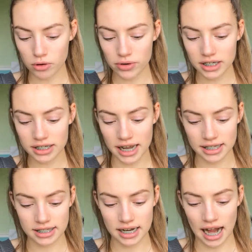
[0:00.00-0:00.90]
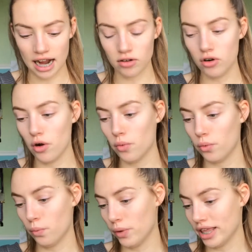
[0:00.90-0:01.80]
going to test it out
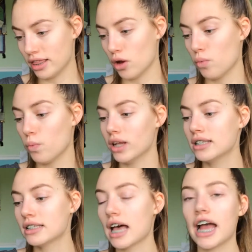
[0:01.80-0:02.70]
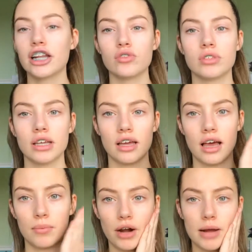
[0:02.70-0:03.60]
with one side using
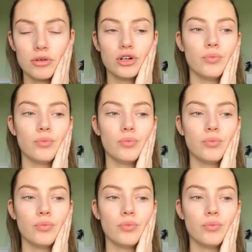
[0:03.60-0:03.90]
a primer,